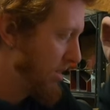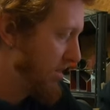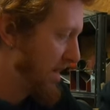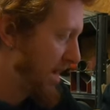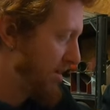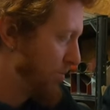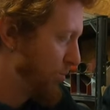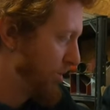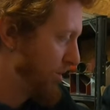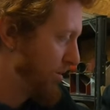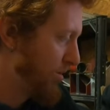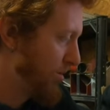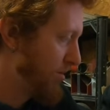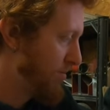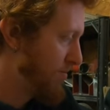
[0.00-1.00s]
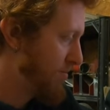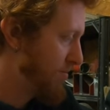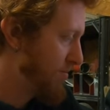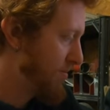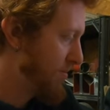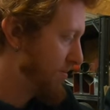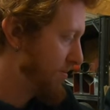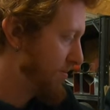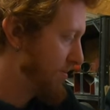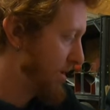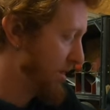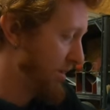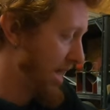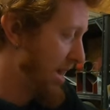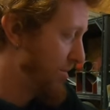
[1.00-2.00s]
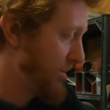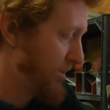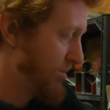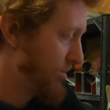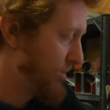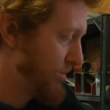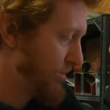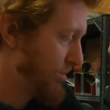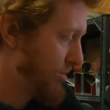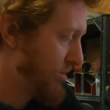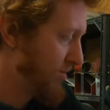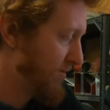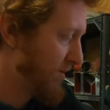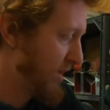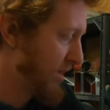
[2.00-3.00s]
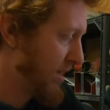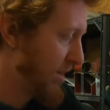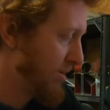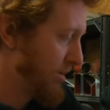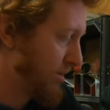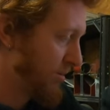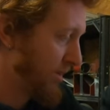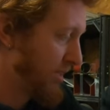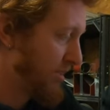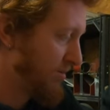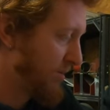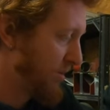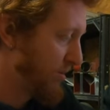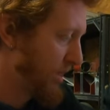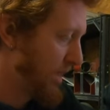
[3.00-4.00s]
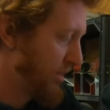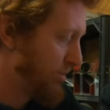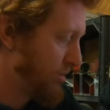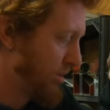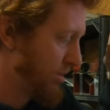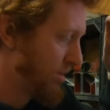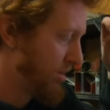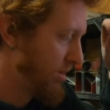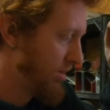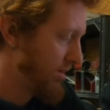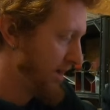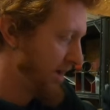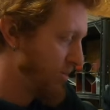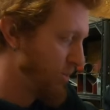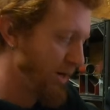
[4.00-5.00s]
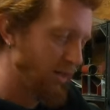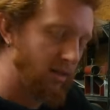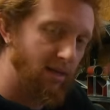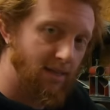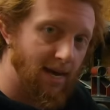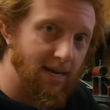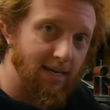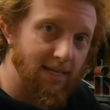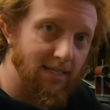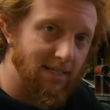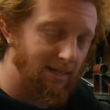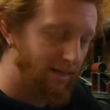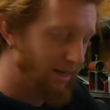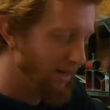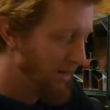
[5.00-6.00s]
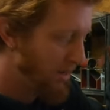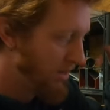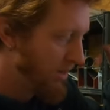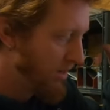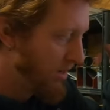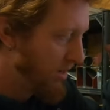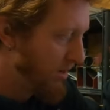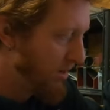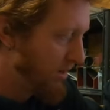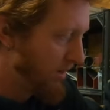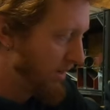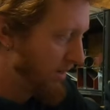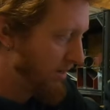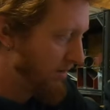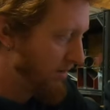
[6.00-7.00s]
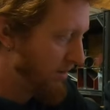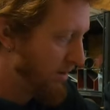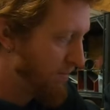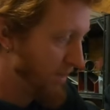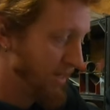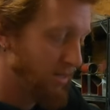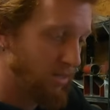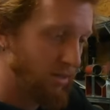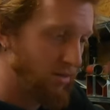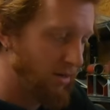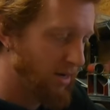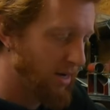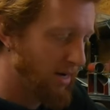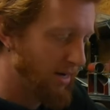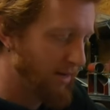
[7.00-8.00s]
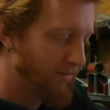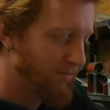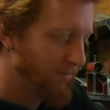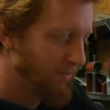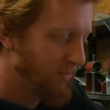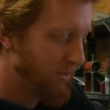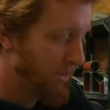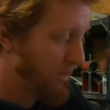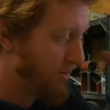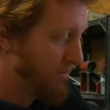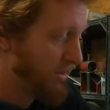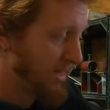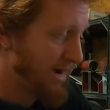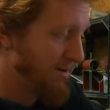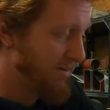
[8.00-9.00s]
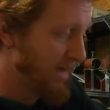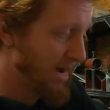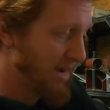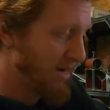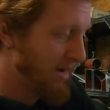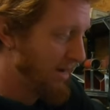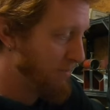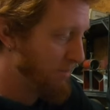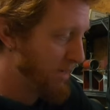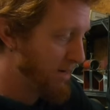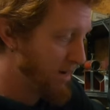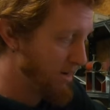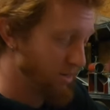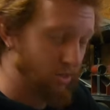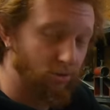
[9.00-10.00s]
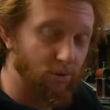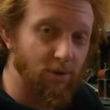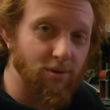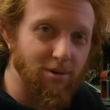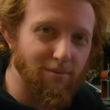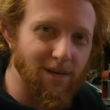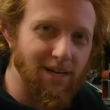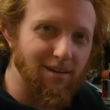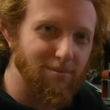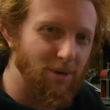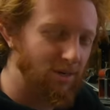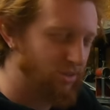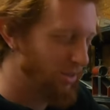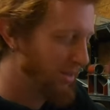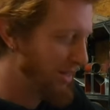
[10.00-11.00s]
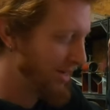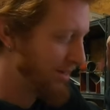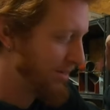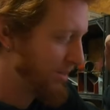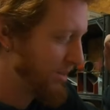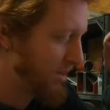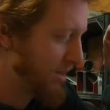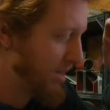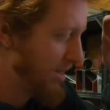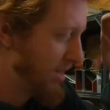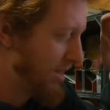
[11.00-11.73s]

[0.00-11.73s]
that will allow you to figure out degrees of rotation that quickly, that easily on a piece that you're cutting. So without that, I'd be kind of screwed to make merge collectors.